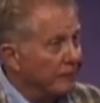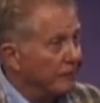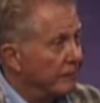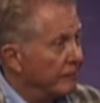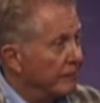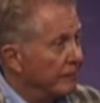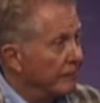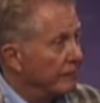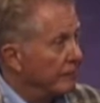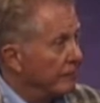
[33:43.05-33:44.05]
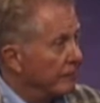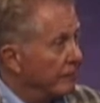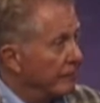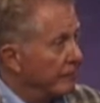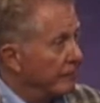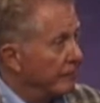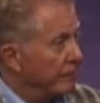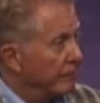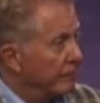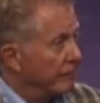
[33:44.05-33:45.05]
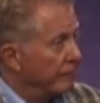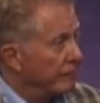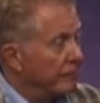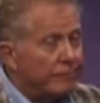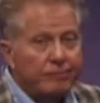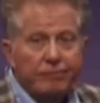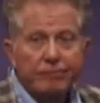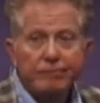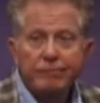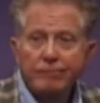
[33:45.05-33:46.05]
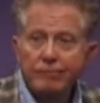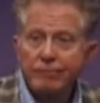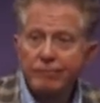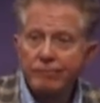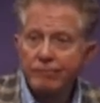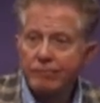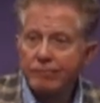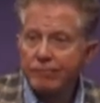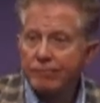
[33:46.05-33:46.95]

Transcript: (no one is talking)